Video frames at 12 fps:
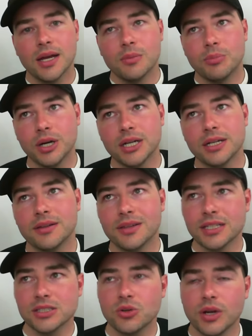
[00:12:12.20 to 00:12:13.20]
but
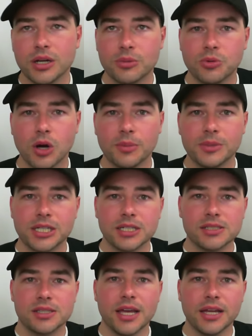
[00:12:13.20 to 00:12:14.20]
that's creating a problem
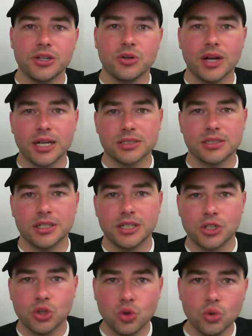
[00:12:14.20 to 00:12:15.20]
because then you're
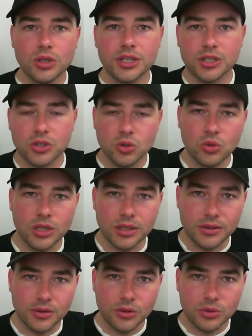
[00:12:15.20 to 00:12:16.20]
actually cooling the coolant
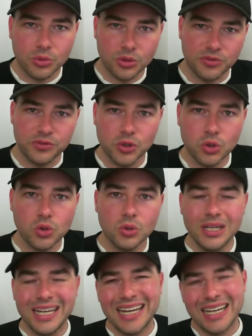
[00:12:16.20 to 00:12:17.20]
through the
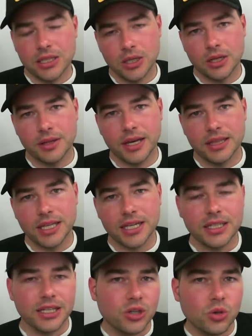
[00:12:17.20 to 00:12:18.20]
fuel. Not only that, they
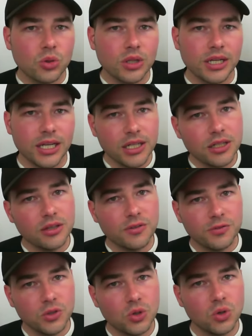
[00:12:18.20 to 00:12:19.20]
can leak coolant into the
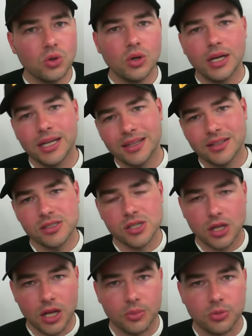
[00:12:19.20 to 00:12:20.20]
fuel. There's a
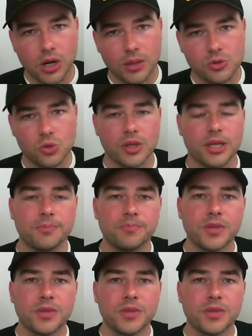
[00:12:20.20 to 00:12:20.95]
lot of problems with it.